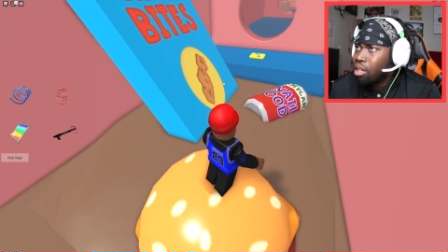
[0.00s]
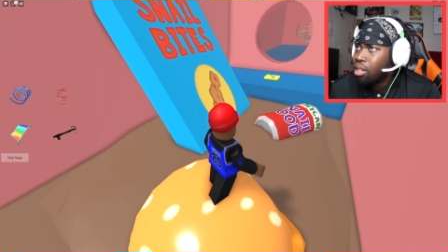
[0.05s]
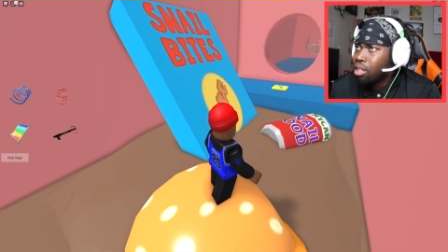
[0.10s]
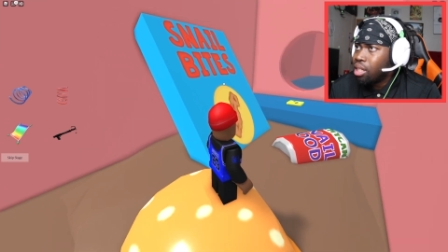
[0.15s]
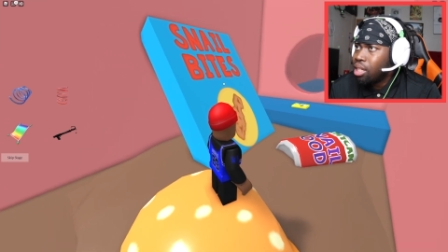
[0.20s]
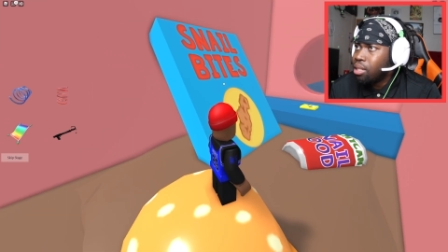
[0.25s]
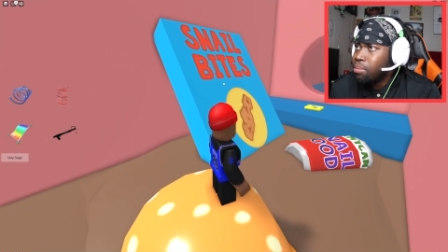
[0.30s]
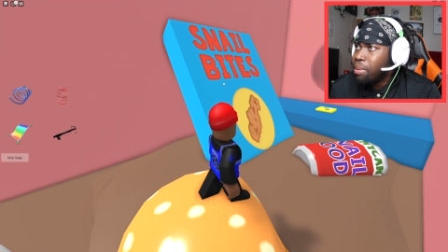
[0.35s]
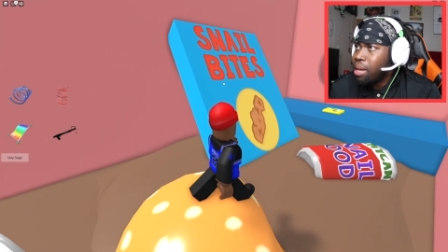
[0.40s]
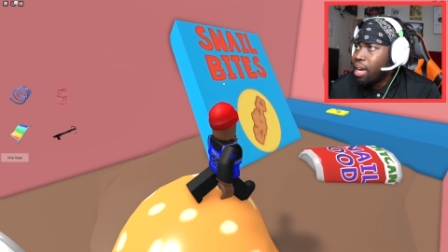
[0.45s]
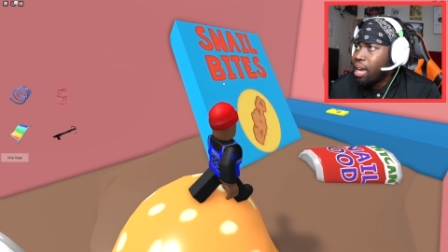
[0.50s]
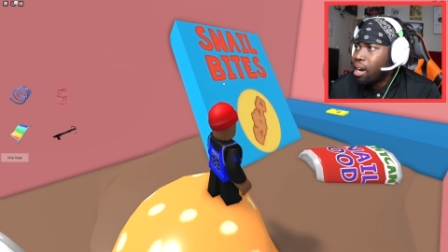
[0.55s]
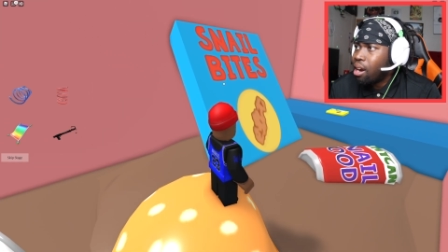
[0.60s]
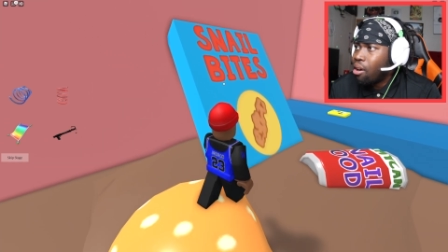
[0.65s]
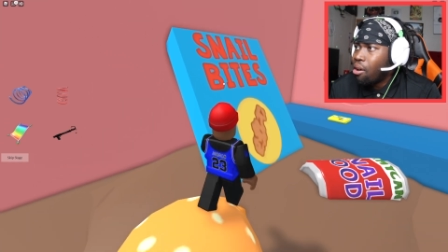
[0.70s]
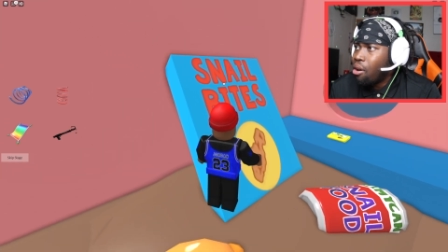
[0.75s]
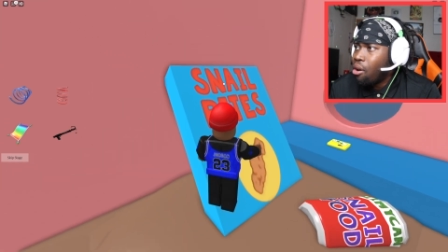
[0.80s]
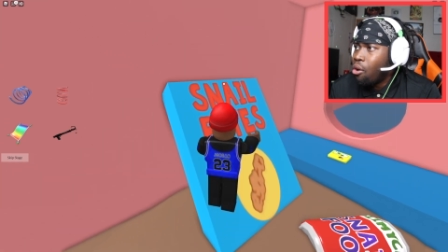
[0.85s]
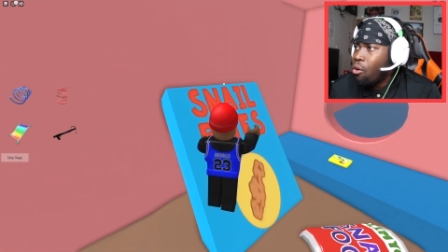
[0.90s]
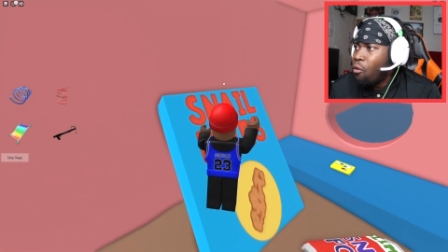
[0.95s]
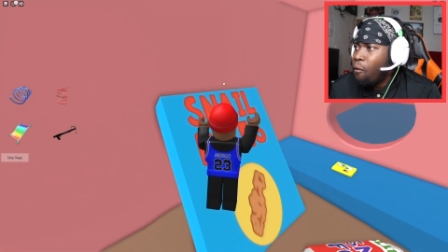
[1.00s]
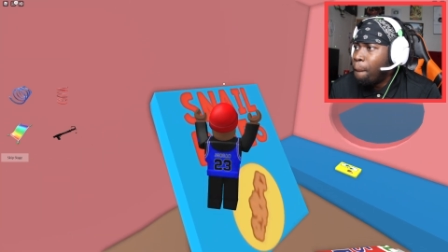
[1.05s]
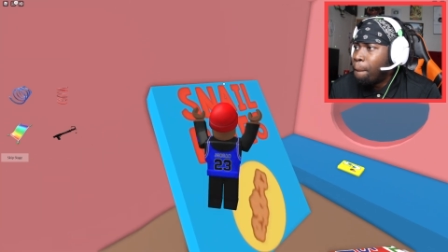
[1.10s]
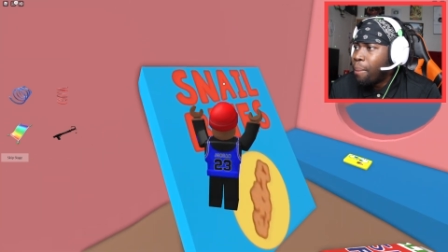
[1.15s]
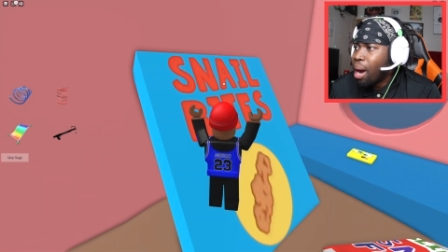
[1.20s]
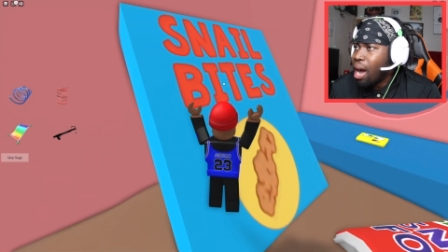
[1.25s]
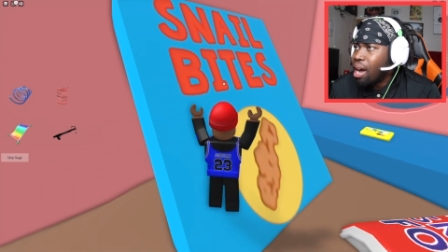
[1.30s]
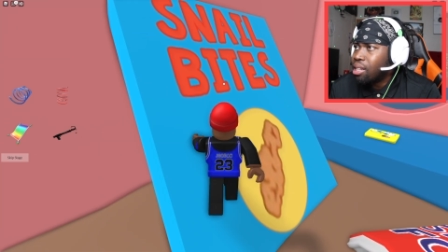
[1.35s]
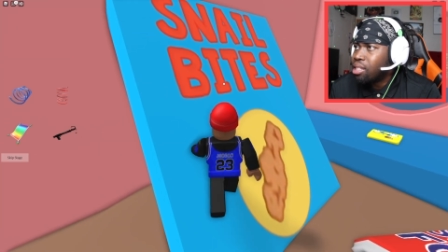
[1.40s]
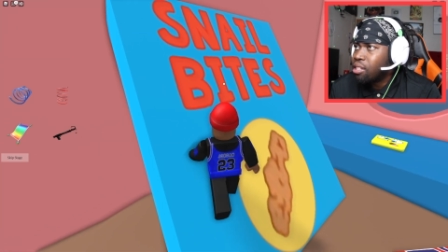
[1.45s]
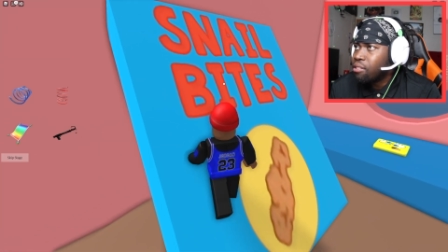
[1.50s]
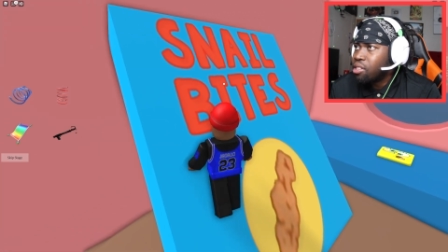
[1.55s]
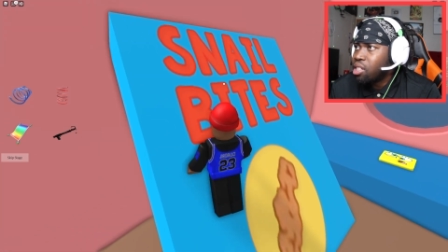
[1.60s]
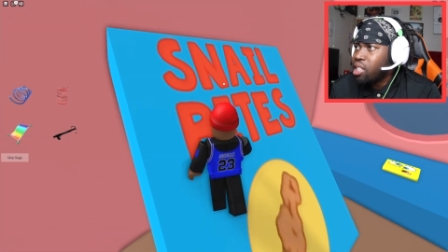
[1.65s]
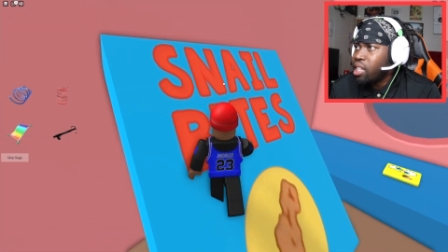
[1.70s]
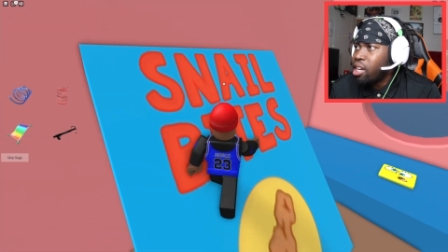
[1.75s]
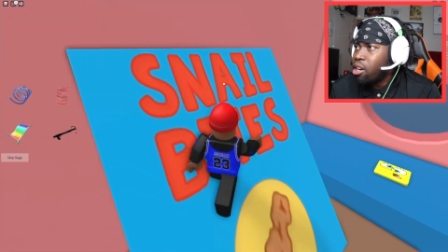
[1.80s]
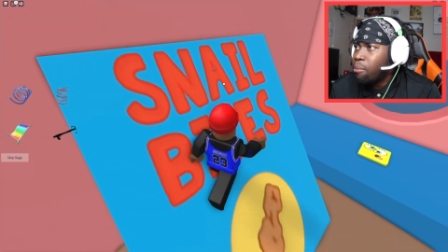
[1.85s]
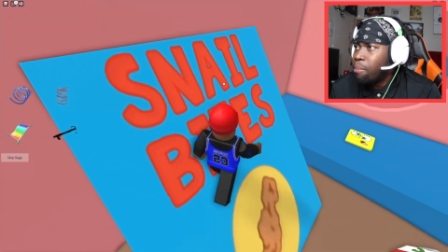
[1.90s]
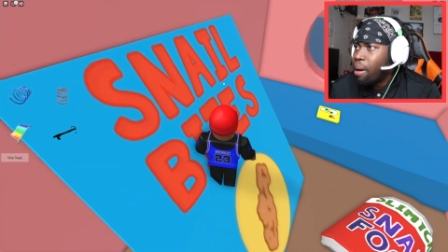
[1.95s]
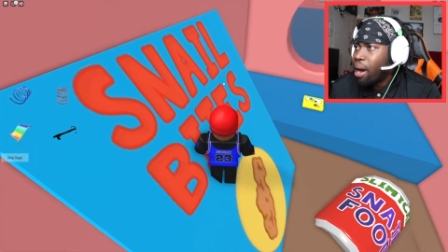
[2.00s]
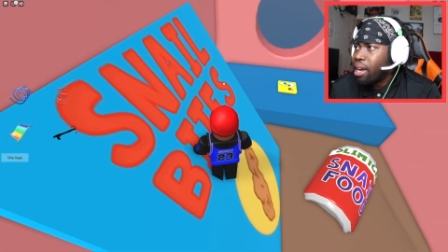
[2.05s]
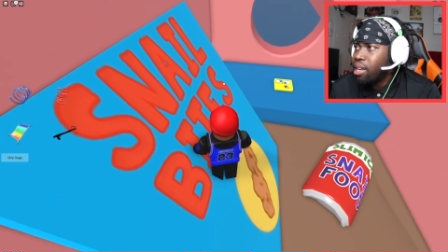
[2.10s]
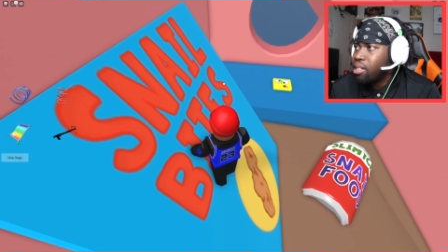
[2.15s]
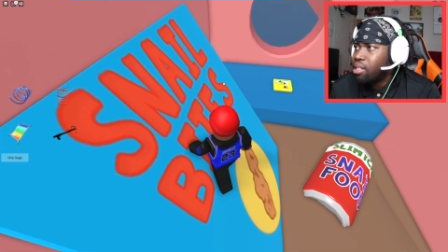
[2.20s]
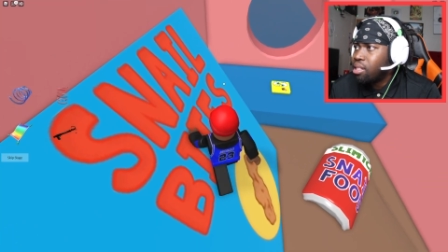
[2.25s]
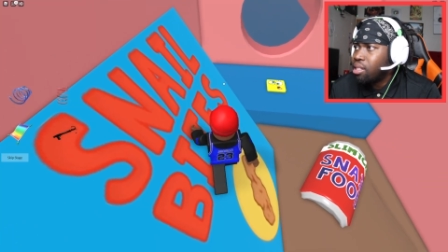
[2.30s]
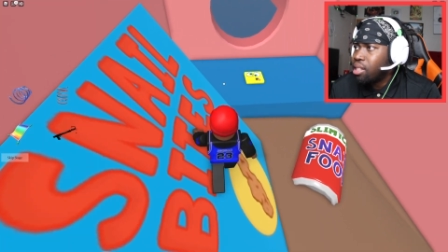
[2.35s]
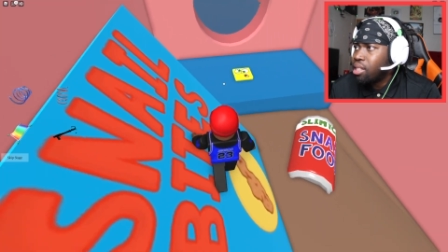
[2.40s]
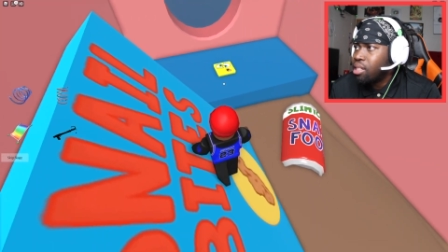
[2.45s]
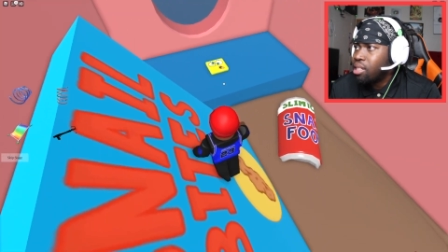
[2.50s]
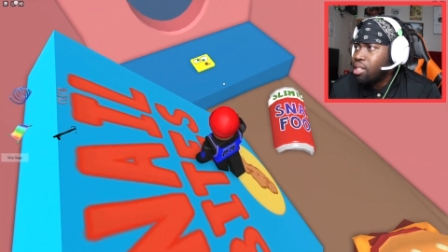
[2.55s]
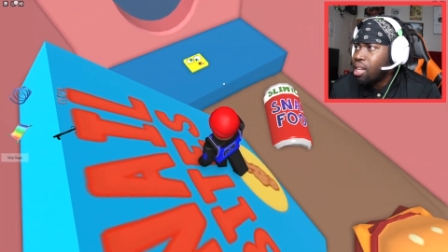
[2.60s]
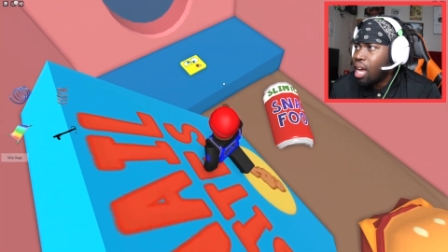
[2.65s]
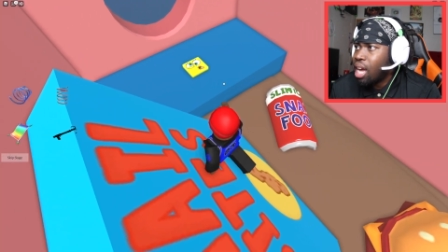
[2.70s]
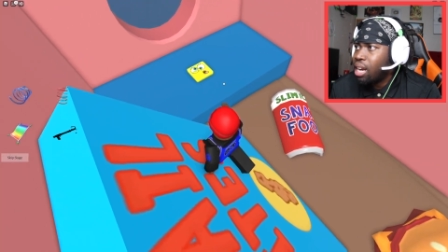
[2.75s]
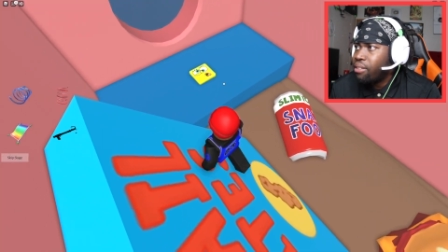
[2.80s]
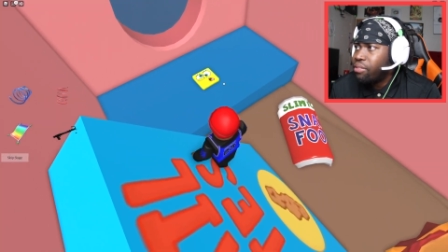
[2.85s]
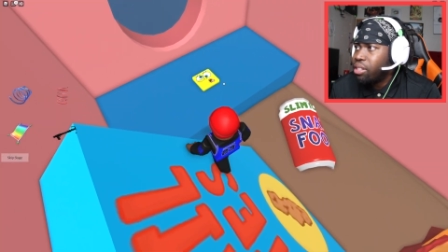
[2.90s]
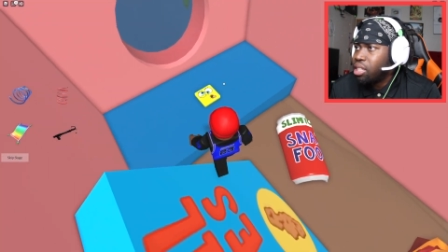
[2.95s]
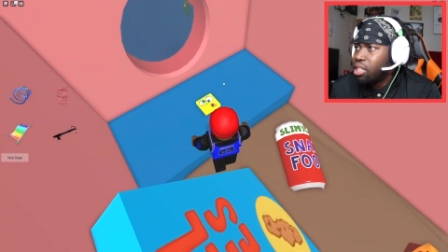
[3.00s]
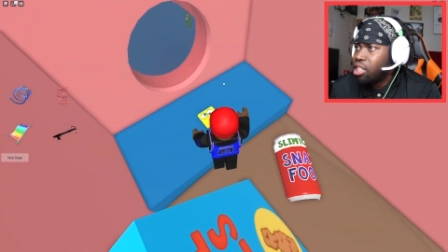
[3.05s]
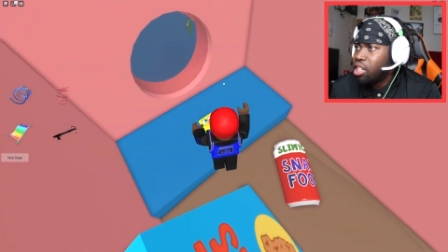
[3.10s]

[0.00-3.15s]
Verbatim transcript: This man got a whole box of snail bites inside of his